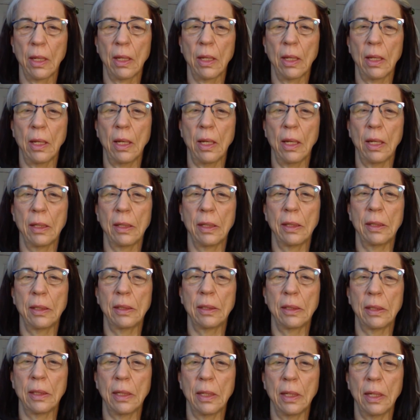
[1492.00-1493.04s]
And
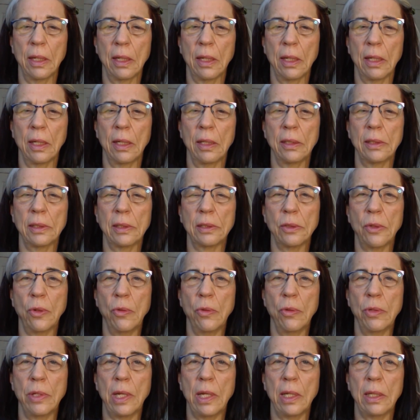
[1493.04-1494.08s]

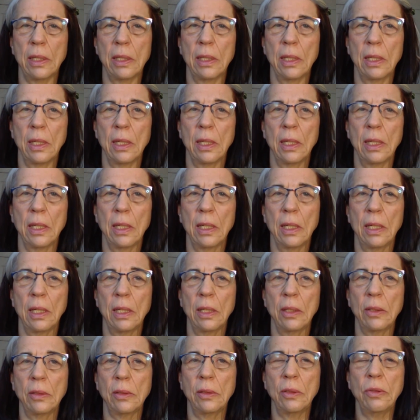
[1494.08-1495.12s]
so that
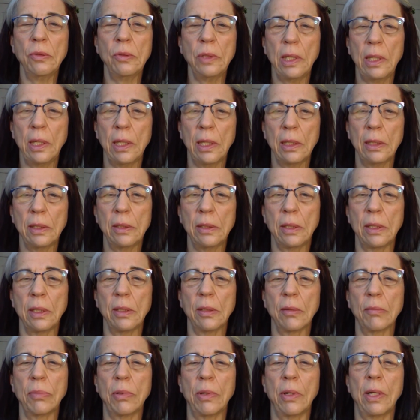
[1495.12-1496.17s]
tuning into
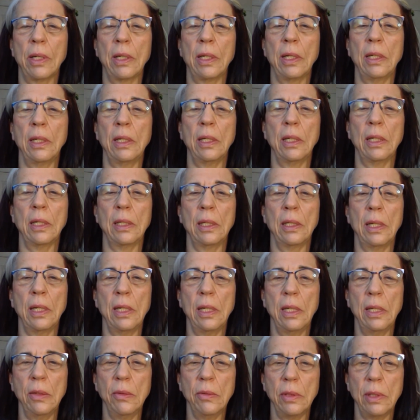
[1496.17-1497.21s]
your body and
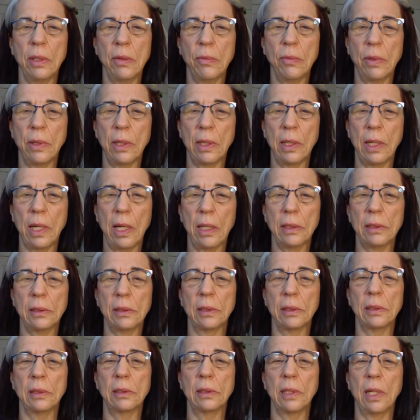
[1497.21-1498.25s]
hearing what it has
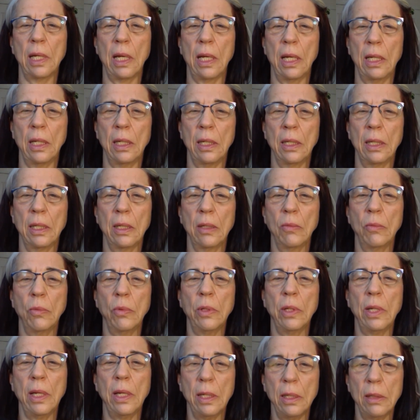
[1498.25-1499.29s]
to say
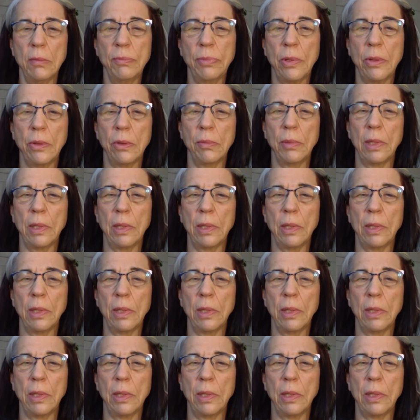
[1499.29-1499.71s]
will help you to